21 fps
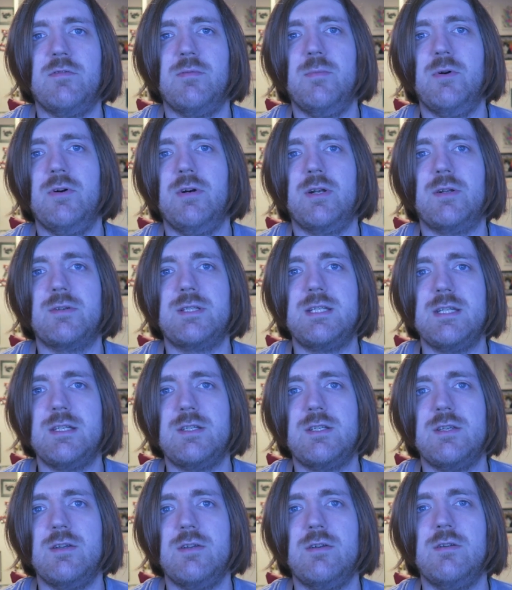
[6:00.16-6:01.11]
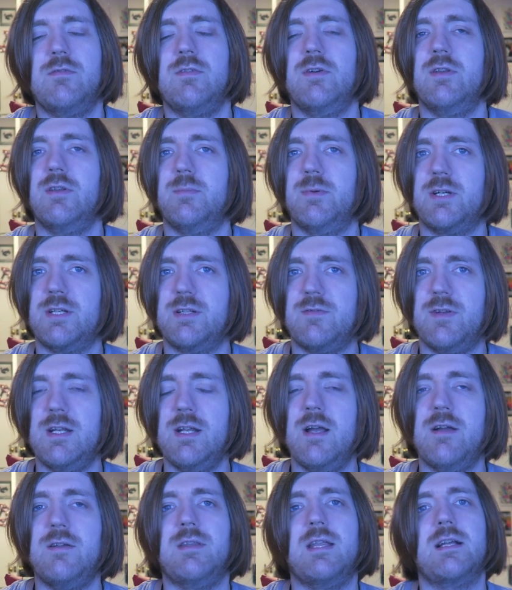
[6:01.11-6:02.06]
for more, and I'll see you soon for another bookish
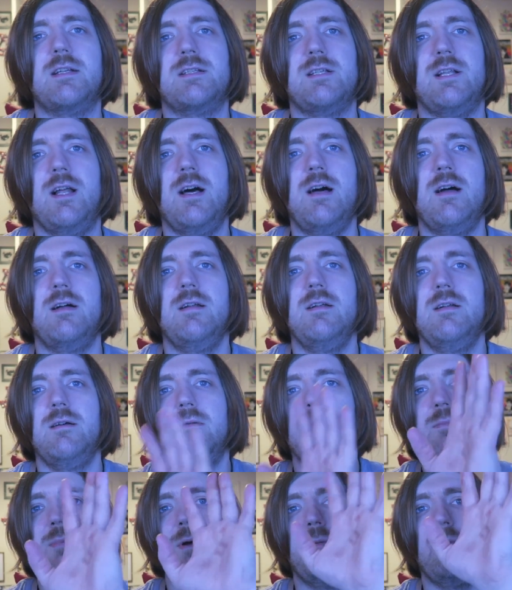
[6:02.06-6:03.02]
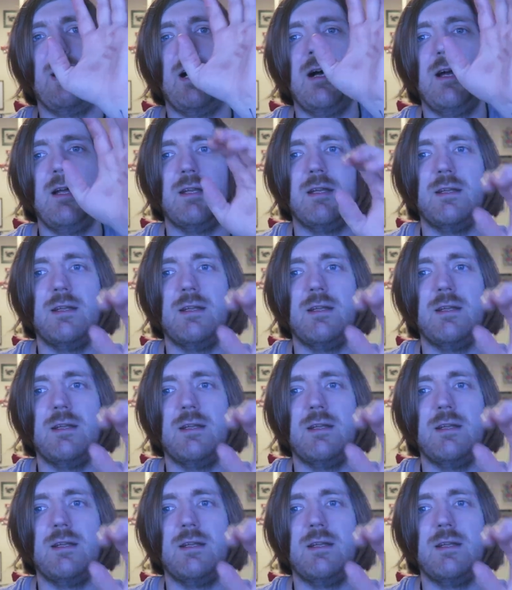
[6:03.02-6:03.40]
video. Thanks a lot, bye-bye.